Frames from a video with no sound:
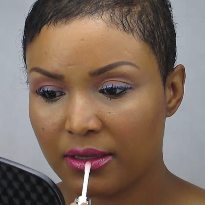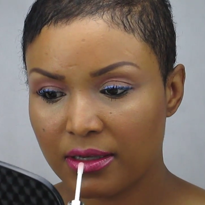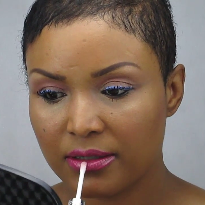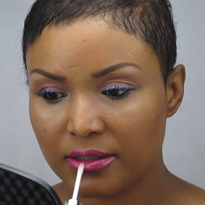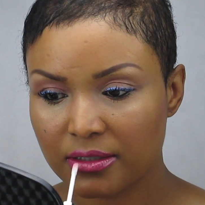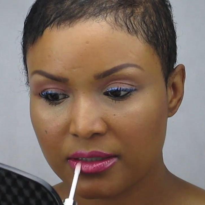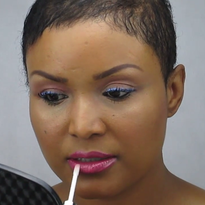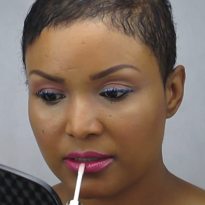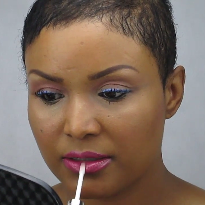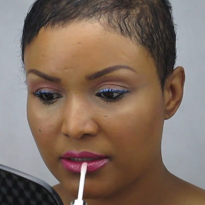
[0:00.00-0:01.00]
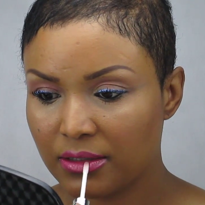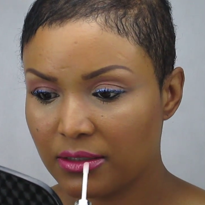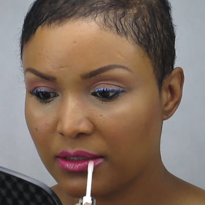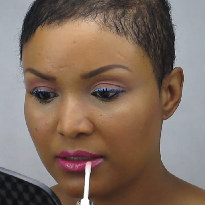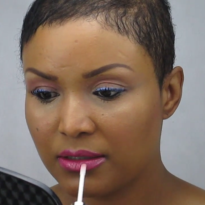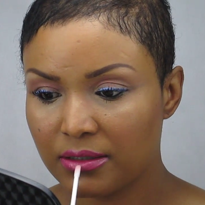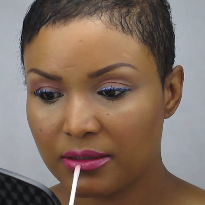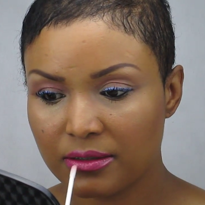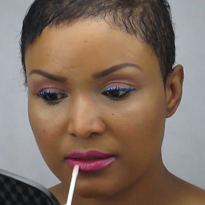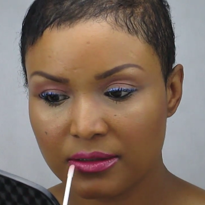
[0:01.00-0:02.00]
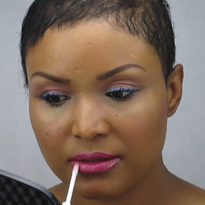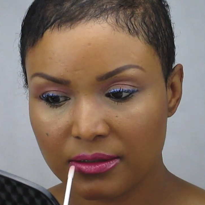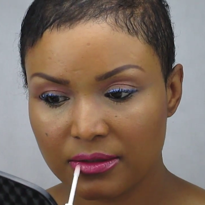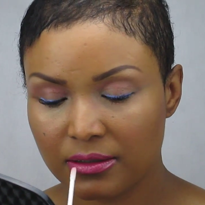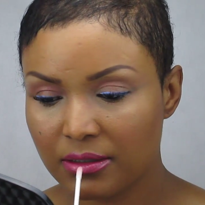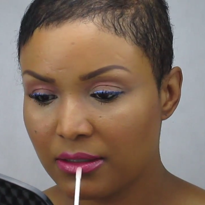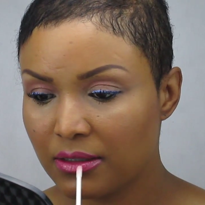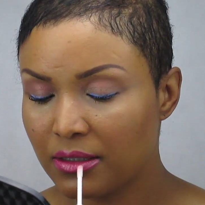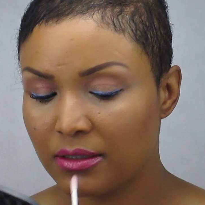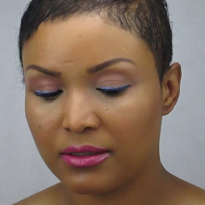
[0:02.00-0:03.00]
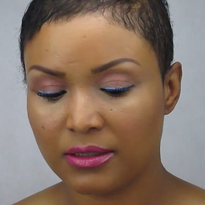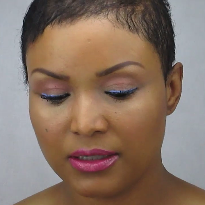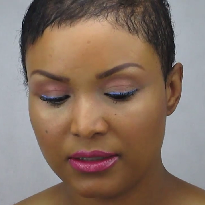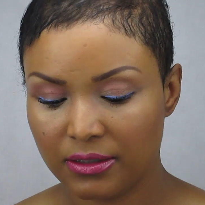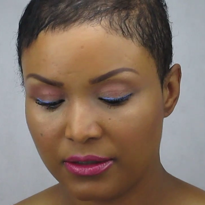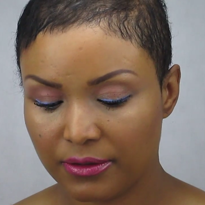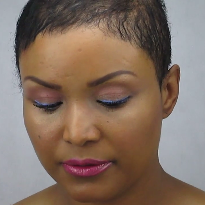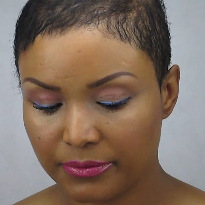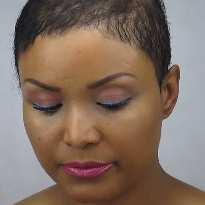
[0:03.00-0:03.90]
I'm just going to put a little in here.